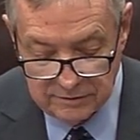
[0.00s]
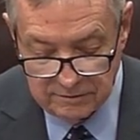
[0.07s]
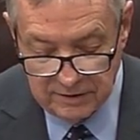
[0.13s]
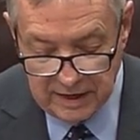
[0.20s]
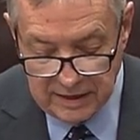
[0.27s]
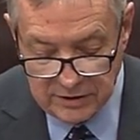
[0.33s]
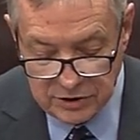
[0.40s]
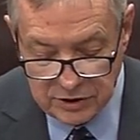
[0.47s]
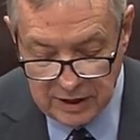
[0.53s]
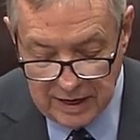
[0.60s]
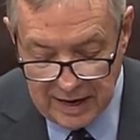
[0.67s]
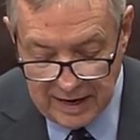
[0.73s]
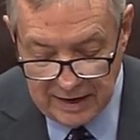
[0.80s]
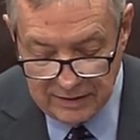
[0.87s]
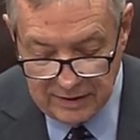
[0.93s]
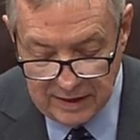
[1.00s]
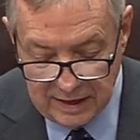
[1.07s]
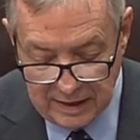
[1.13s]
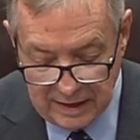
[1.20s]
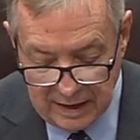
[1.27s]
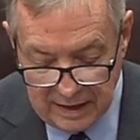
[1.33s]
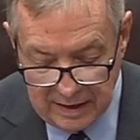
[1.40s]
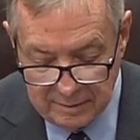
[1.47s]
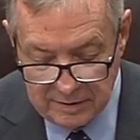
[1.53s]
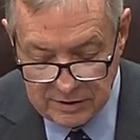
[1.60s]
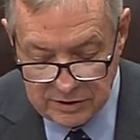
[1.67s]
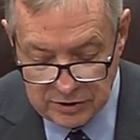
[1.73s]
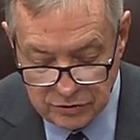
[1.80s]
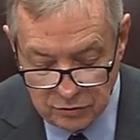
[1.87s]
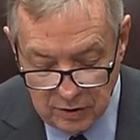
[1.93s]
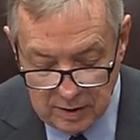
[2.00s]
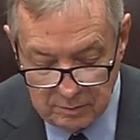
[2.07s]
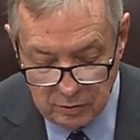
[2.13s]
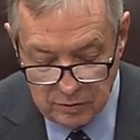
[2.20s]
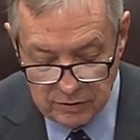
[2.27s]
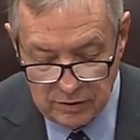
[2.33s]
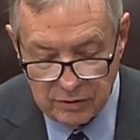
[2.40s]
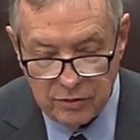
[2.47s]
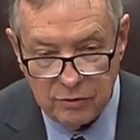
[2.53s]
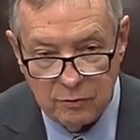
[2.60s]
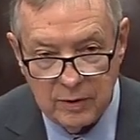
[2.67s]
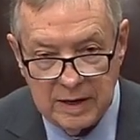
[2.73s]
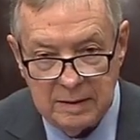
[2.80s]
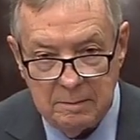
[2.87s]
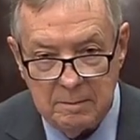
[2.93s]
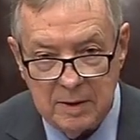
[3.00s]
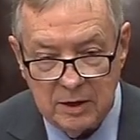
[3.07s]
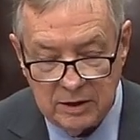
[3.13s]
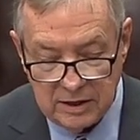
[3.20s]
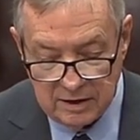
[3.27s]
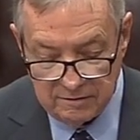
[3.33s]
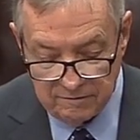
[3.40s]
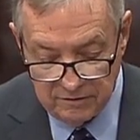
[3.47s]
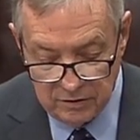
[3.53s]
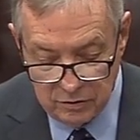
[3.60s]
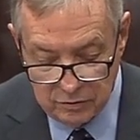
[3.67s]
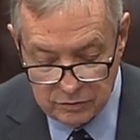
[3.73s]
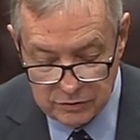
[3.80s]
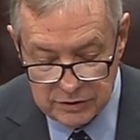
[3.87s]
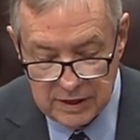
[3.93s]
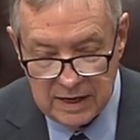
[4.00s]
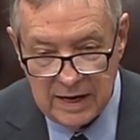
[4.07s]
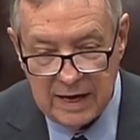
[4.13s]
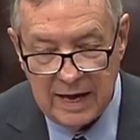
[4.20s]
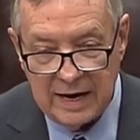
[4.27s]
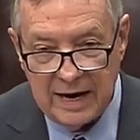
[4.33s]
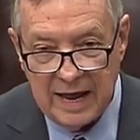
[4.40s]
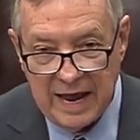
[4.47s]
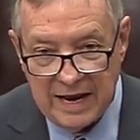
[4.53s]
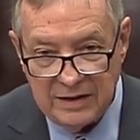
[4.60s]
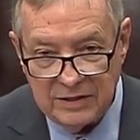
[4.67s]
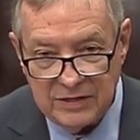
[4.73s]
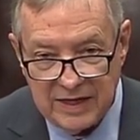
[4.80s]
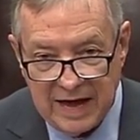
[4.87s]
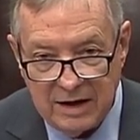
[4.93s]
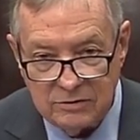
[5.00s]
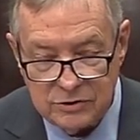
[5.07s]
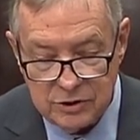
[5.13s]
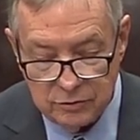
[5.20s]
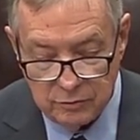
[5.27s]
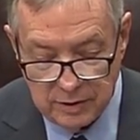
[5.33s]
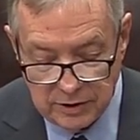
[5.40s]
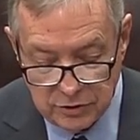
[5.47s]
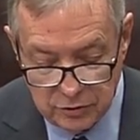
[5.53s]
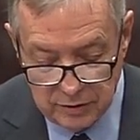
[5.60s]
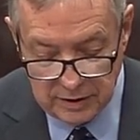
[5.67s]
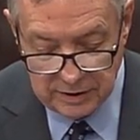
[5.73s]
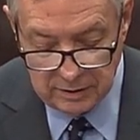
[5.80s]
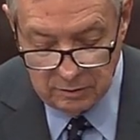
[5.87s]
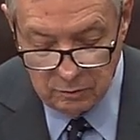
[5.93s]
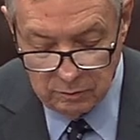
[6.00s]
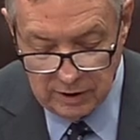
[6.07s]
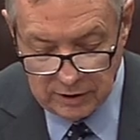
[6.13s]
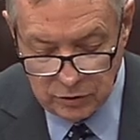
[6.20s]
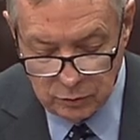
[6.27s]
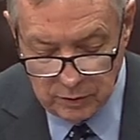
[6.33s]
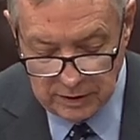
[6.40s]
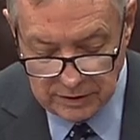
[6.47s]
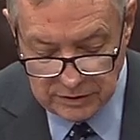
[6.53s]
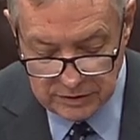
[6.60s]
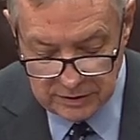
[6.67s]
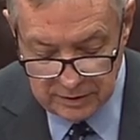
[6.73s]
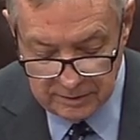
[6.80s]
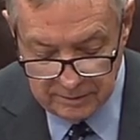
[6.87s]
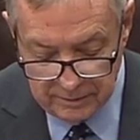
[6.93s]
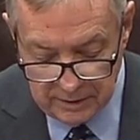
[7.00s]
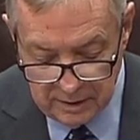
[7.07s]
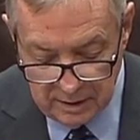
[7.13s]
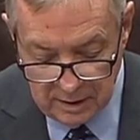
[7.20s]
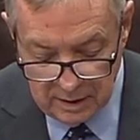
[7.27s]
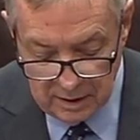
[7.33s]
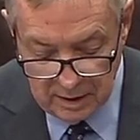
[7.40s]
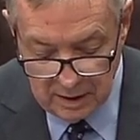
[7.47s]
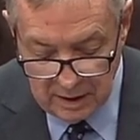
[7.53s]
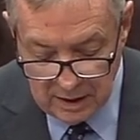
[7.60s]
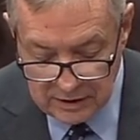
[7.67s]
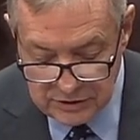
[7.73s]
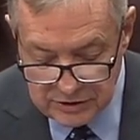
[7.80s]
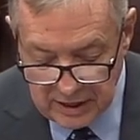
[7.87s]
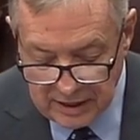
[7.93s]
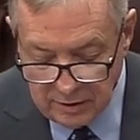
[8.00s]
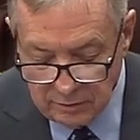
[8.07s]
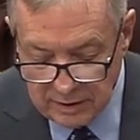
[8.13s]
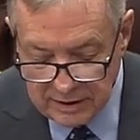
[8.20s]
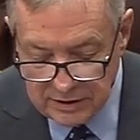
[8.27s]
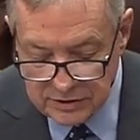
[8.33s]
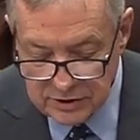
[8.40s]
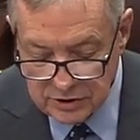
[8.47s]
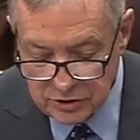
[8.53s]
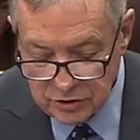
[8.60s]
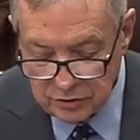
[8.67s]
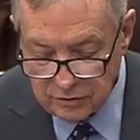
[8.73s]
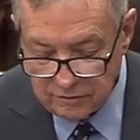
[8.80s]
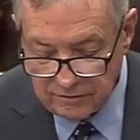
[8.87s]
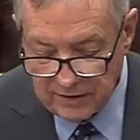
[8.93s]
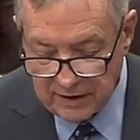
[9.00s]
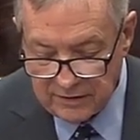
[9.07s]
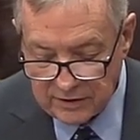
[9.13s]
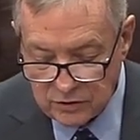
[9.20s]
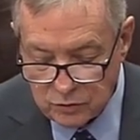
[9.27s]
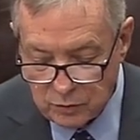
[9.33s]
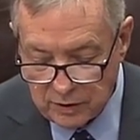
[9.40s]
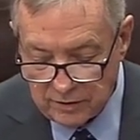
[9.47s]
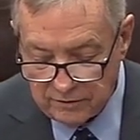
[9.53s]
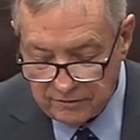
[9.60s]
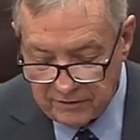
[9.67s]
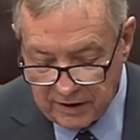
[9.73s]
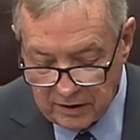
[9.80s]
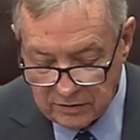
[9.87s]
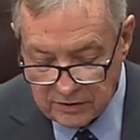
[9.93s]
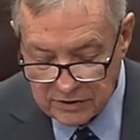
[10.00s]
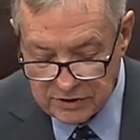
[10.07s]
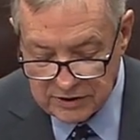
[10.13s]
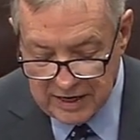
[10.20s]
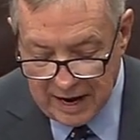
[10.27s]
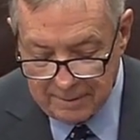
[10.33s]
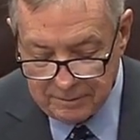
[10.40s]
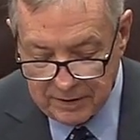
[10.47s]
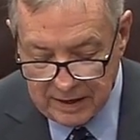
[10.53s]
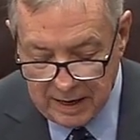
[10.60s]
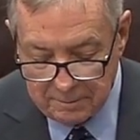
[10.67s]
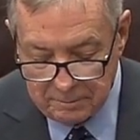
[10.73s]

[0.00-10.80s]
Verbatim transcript: of late July, the, that image had drawn more than 3 million views and 8,000 retweets. A study released in June found that Twitter failed to stop the